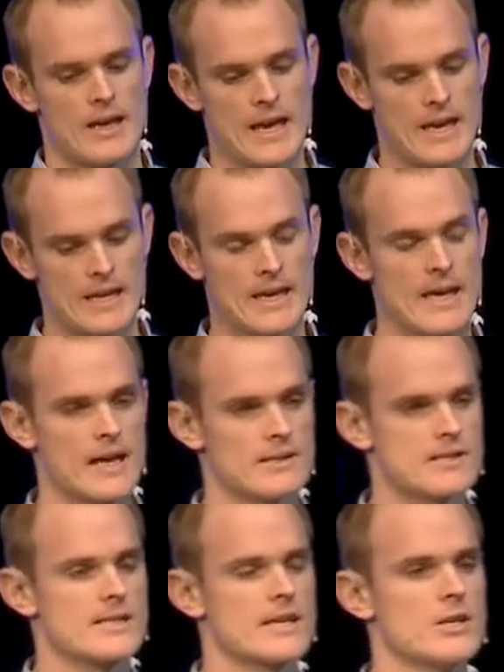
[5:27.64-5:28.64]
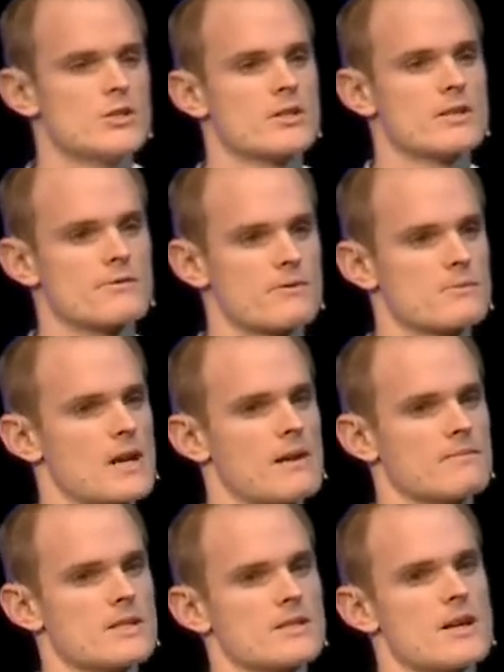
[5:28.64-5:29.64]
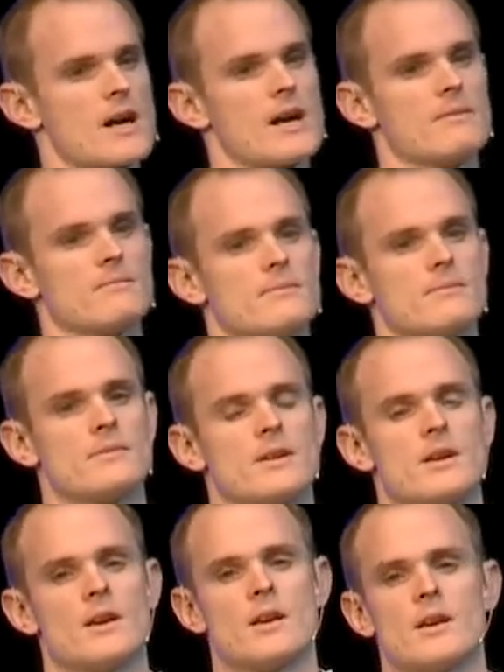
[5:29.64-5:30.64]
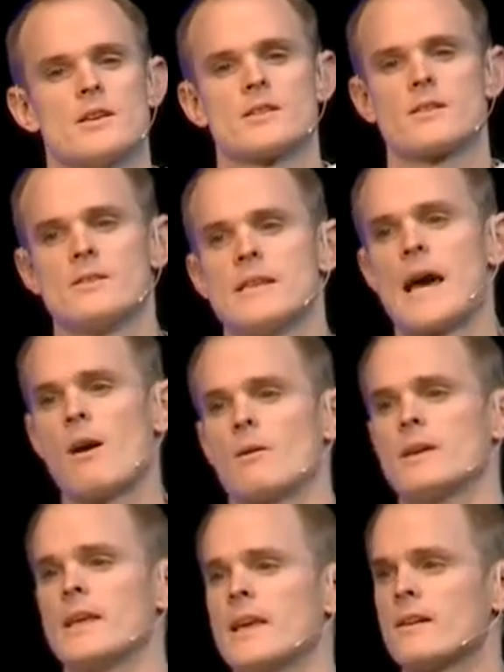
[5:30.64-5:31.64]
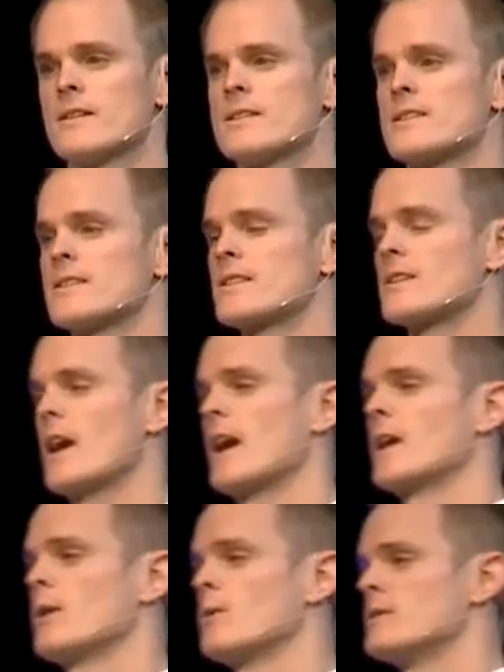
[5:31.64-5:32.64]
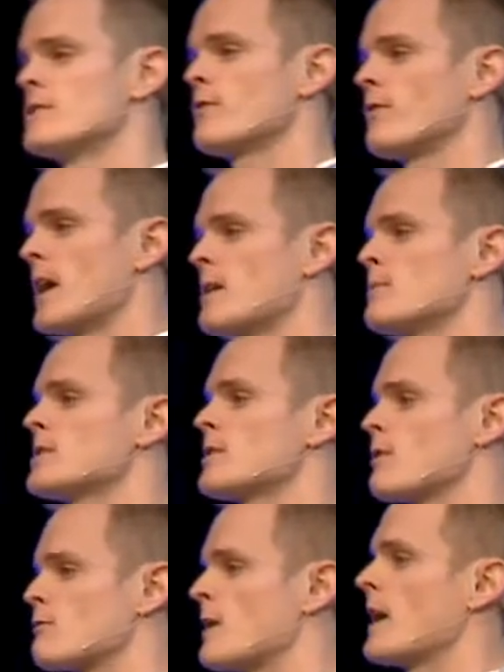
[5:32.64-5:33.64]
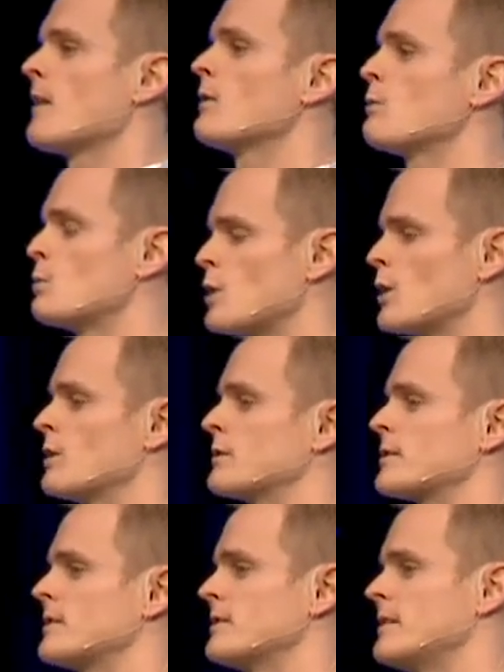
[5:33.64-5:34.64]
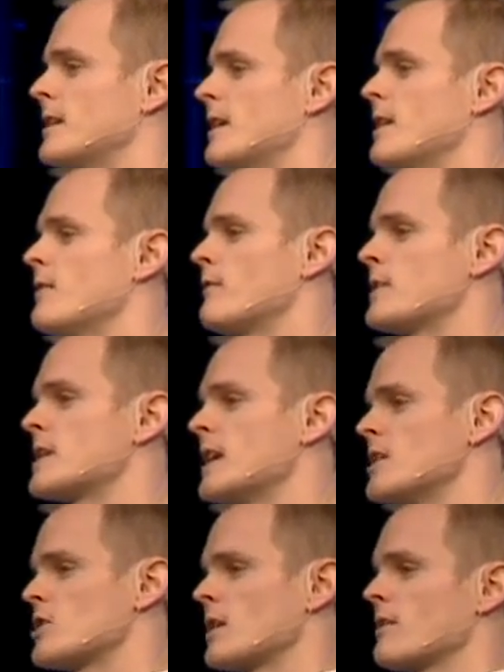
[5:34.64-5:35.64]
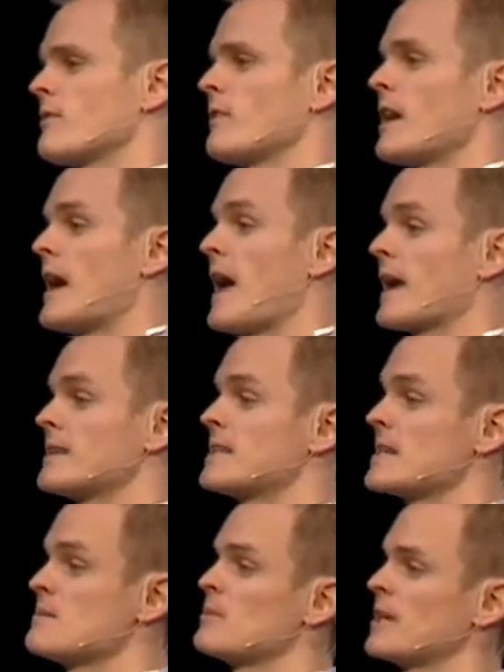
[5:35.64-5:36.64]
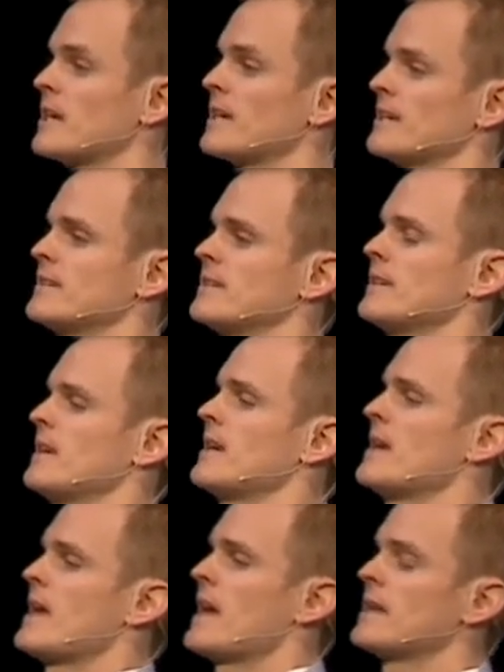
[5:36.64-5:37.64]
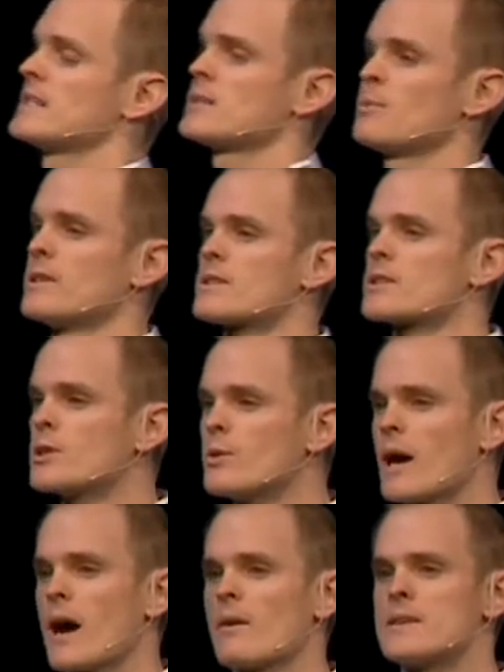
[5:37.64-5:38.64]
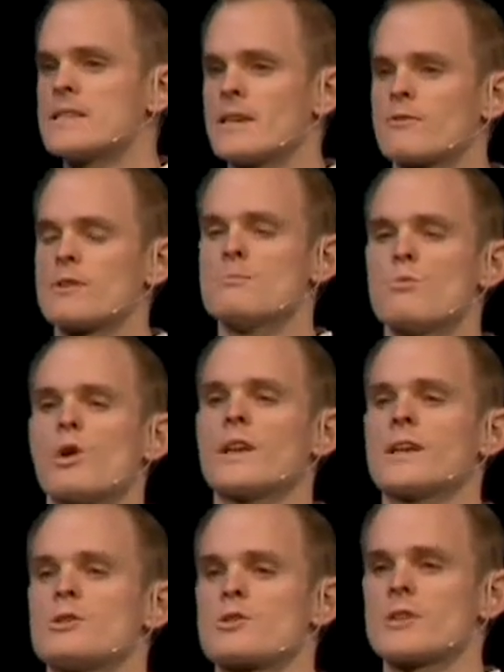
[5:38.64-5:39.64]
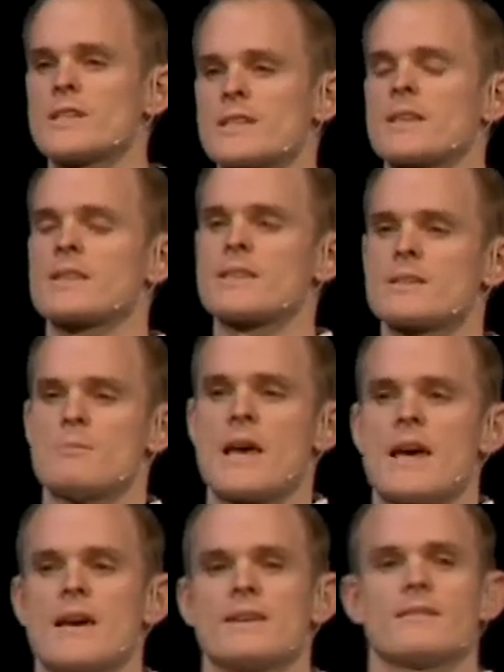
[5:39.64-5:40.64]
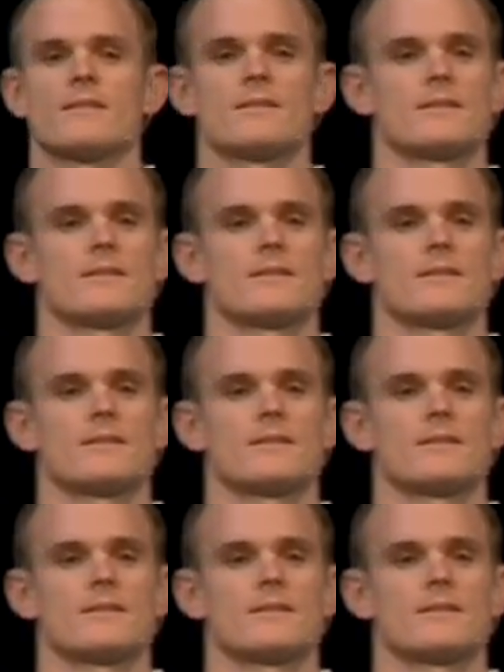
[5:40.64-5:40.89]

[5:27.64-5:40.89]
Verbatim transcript: and he had seizures from time to time. So now on, here is this guy who is famous around the world for teaching for academia. And he spends two hours every morning dressing this man,